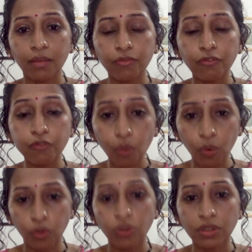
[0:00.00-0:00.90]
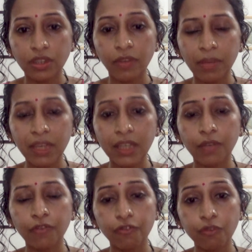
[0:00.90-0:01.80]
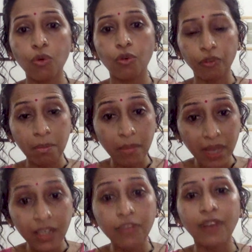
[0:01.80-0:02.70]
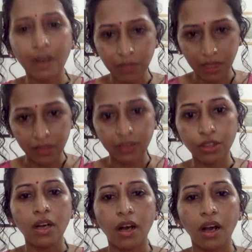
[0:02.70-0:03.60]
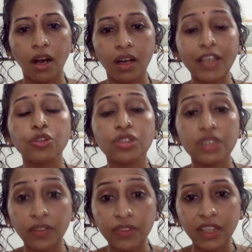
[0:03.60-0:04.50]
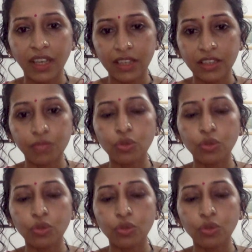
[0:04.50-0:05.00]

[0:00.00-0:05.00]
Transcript: food, they were making food for many families, like your savory items.